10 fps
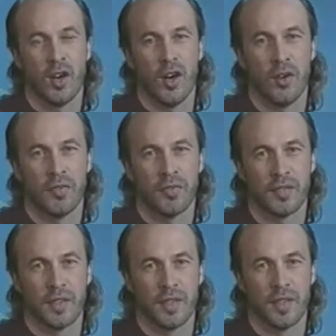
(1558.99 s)
of
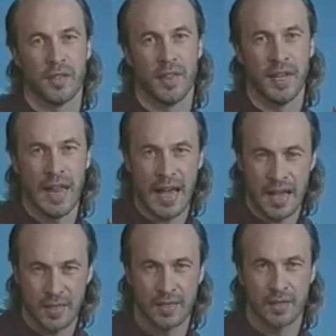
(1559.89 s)
the
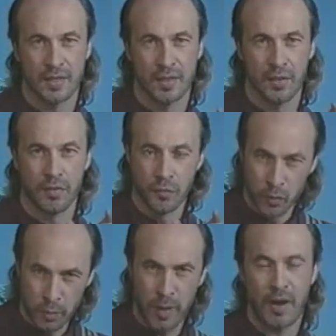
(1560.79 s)
last
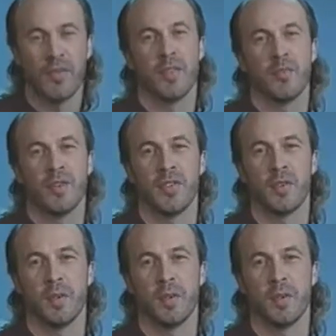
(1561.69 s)
4-bar rhythm riff that we